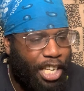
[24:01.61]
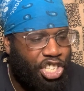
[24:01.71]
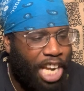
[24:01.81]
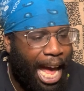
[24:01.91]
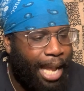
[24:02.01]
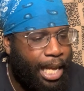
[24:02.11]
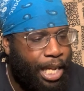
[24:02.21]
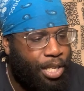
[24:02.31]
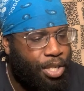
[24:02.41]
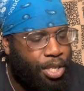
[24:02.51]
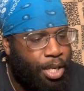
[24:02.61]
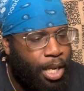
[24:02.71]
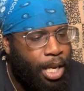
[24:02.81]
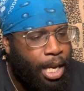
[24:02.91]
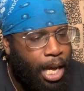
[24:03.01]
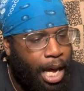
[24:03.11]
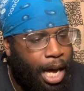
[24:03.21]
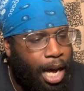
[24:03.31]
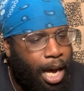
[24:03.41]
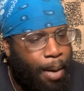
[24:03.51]
a challenge
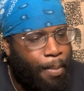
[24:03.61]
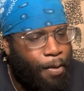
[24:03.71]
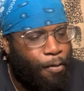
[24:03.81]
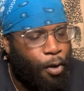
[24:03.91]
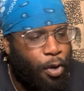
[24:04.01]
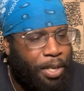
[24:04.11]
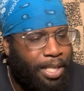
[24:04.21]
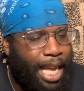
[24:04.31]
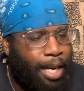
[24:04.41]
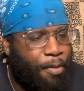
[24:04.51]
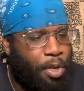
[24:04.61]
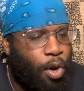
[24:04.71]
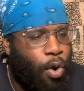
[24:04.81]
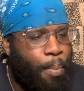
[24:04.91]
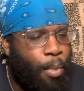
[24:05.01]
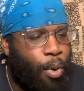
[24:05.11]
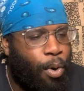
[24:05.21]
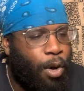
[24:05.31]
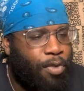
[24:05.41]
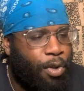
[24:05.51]
for you to stand up for your own
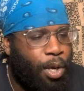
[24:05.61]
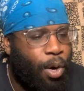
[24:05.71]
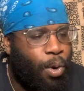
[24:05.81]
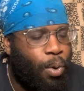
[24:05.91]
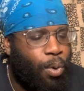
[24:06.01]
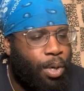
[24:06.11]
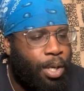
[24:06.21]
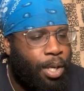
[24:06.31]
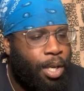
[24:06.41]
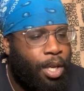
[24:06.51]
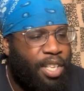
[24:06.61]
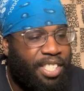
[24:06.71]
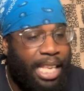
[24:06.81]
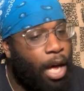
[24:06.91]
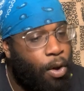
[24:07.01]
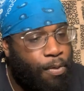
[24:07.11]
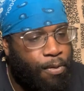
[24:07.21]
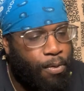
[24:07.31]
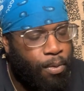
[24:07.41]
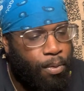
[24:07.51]
morals, for your own
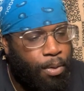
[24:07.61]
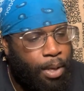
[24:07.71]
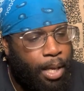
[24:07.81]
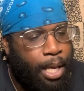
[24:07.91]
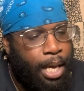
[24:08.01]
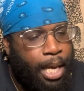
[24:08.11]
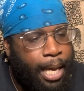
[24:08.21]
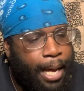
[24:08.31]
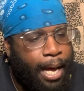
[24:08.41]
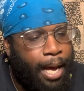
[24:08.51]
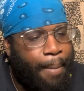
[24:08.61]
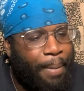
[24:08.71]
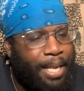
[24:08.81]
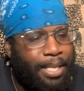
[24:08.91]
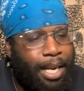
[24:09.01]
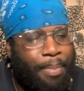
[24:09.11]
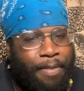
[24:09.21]
self. But it's going to be